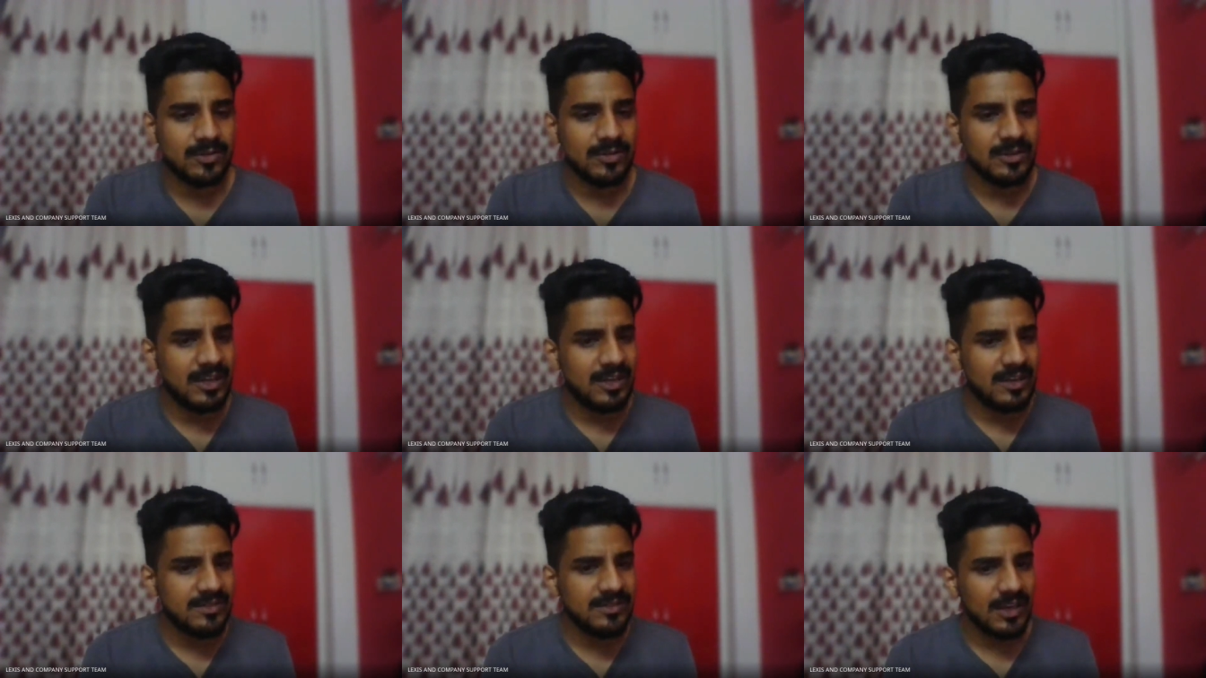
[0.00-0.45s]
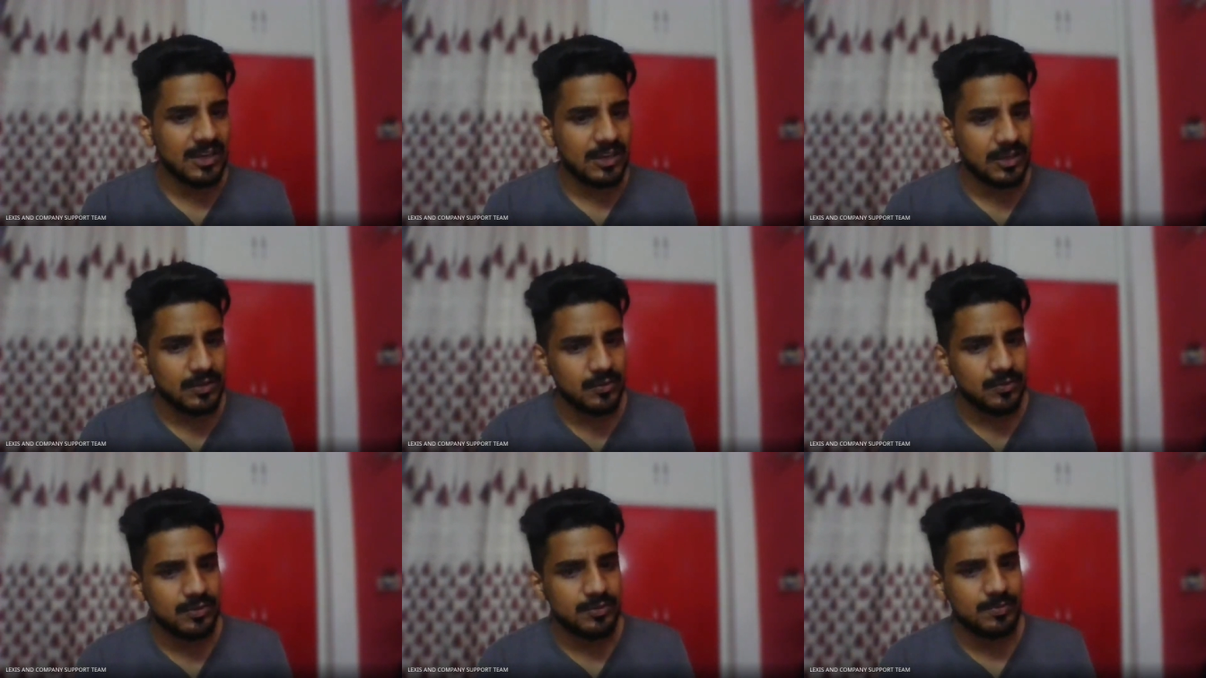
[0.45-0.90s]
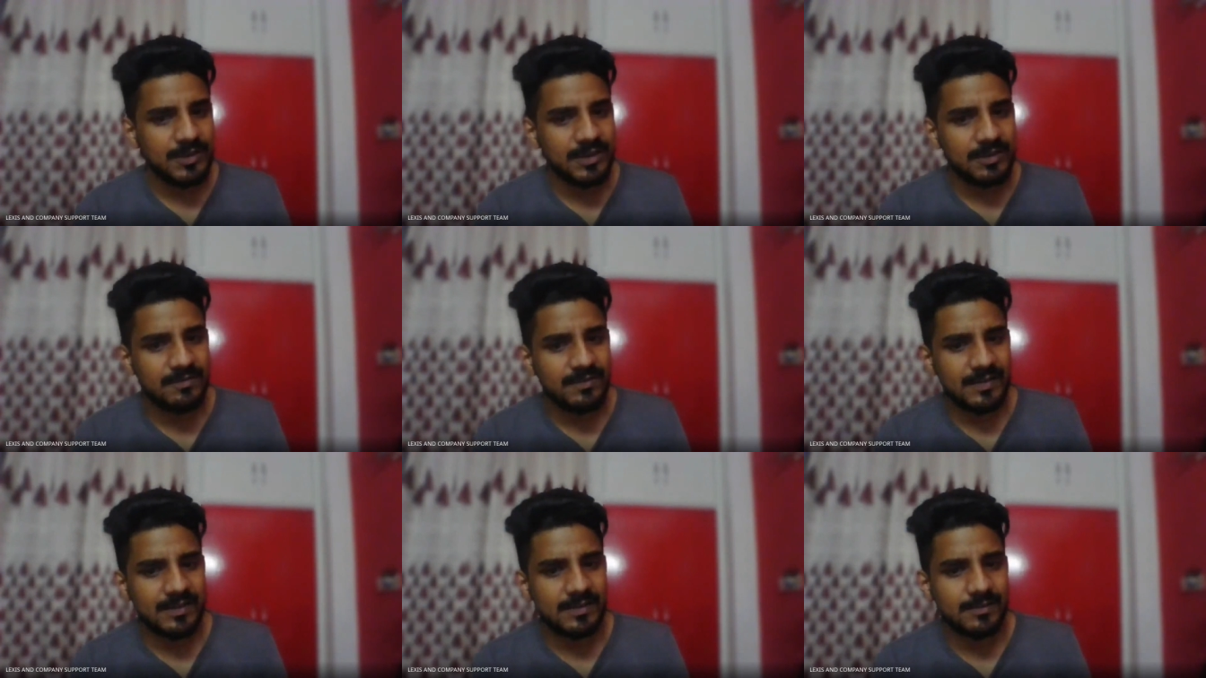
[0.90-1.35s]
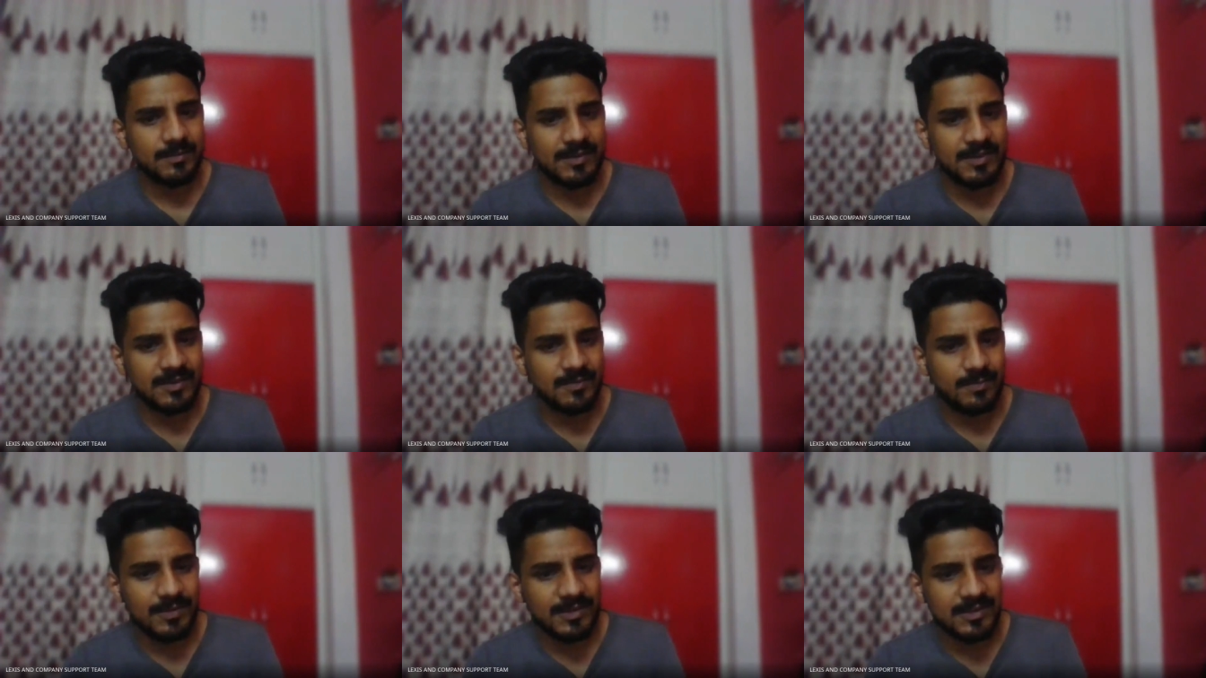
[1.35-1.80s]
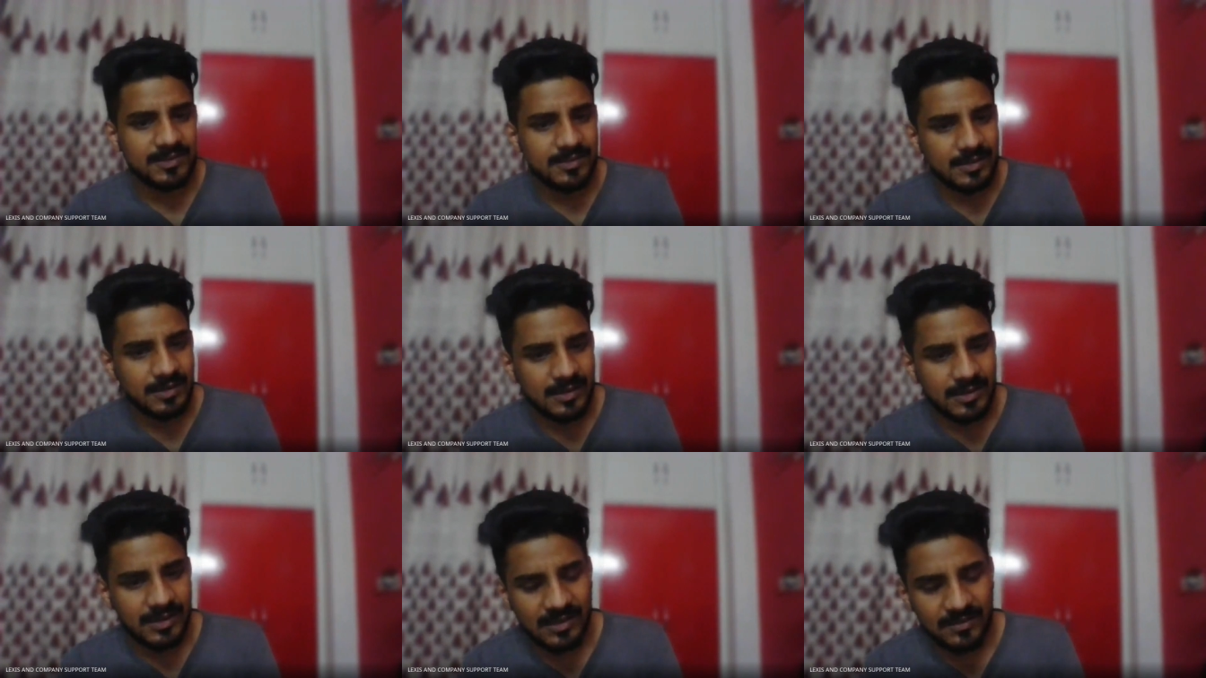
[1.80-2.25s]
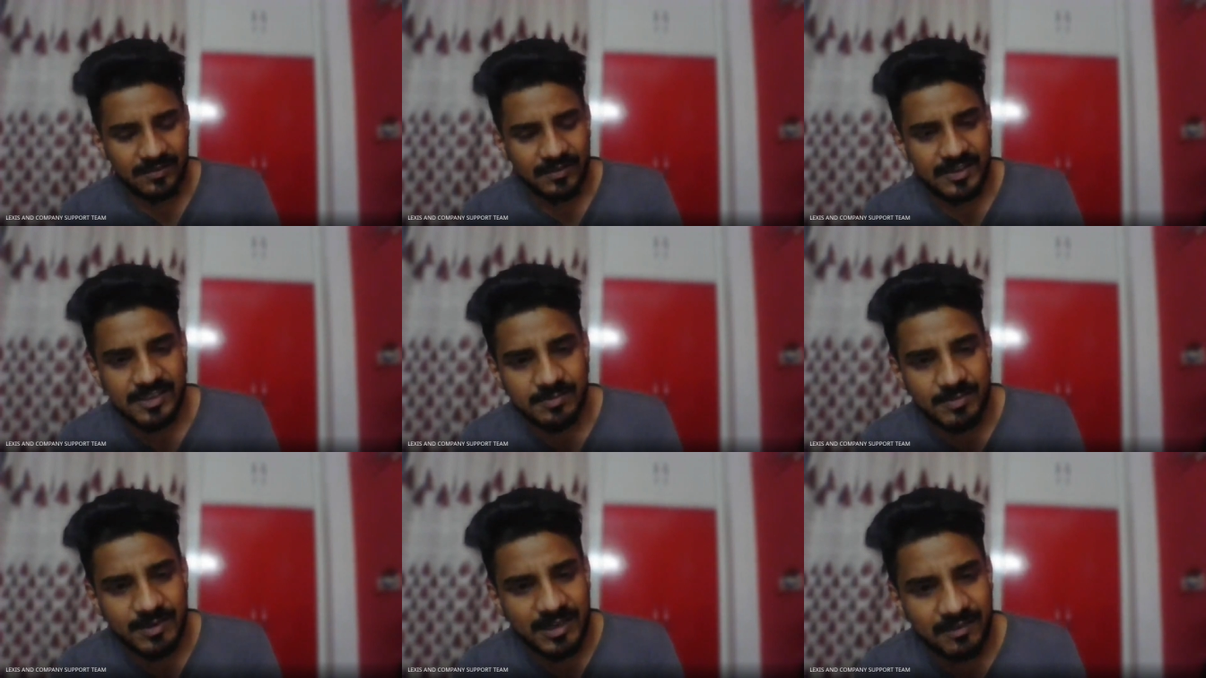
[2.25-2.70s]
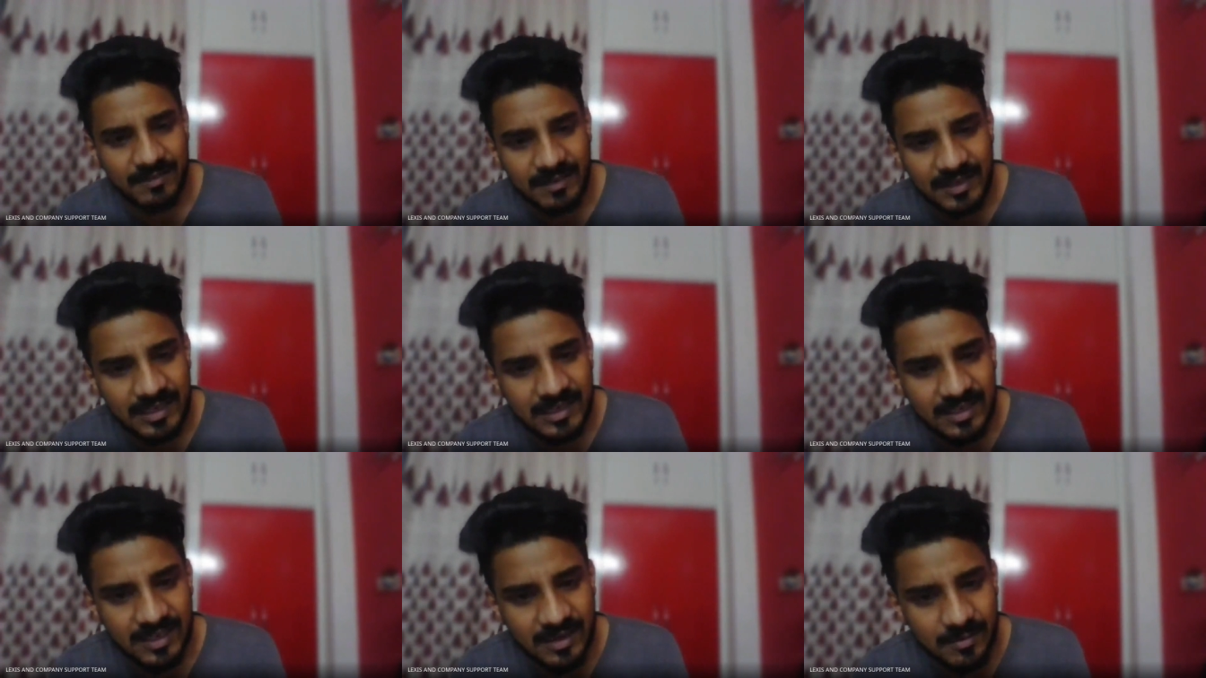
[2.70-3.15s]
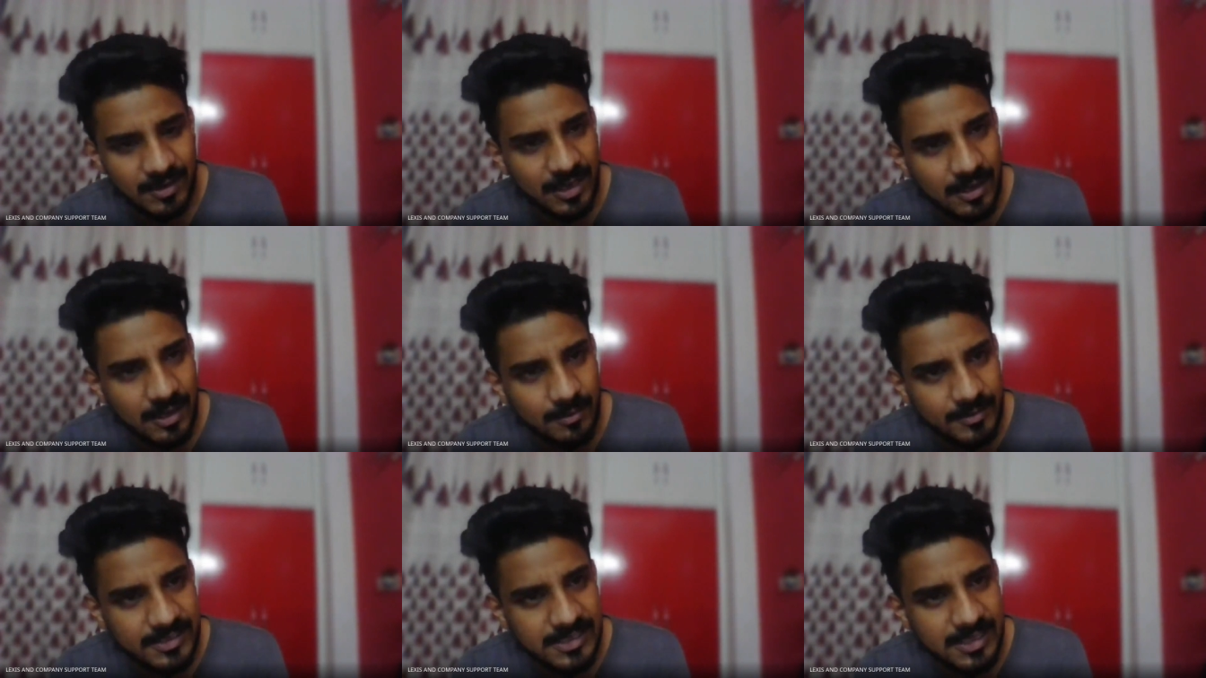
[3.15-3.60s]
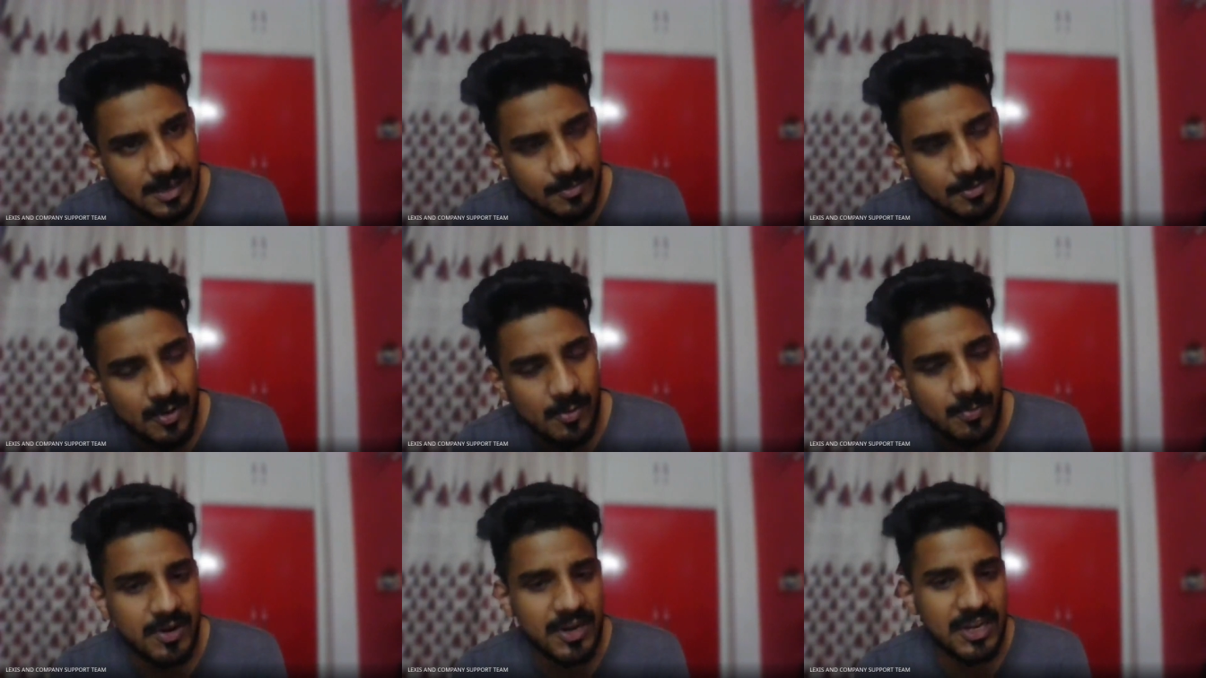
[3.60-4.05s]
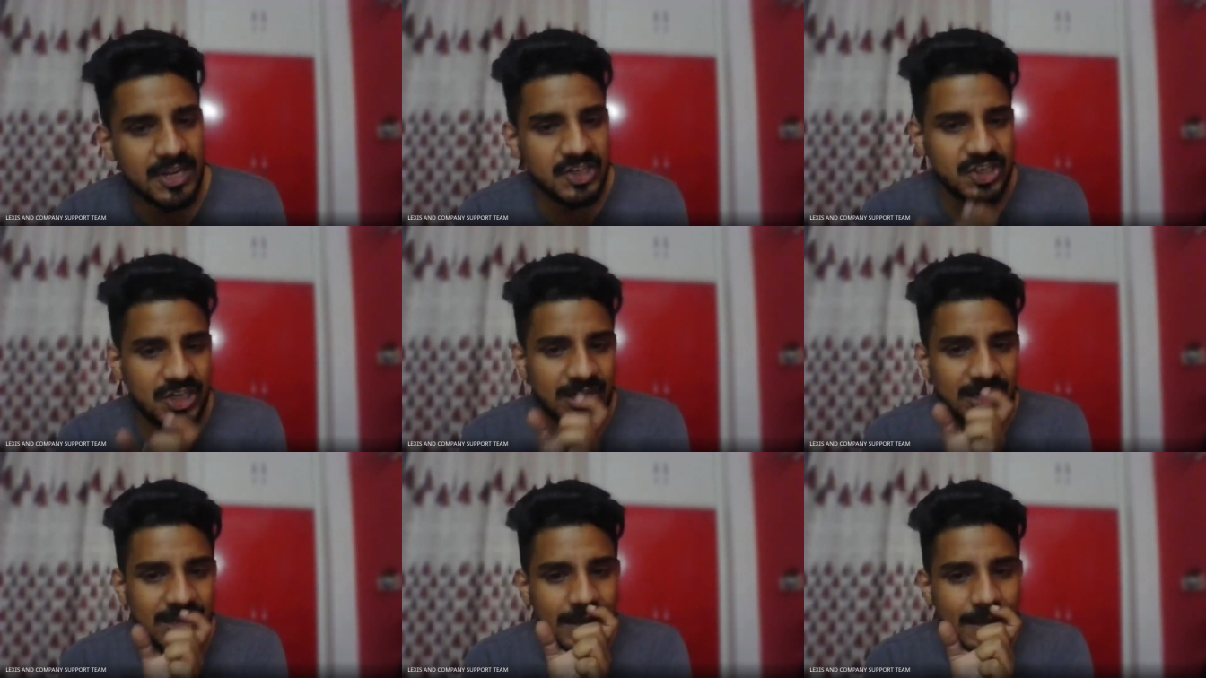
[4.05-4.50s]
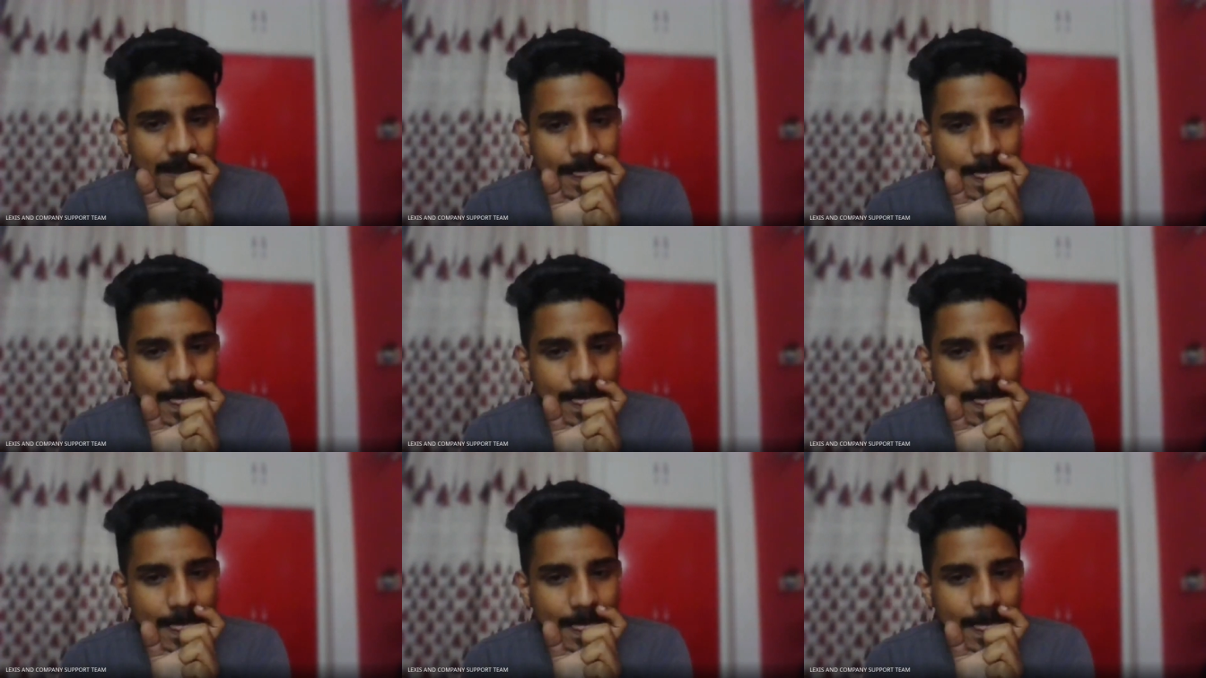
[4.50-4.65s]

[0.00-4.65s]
there is a huge difference between criminal misappropriation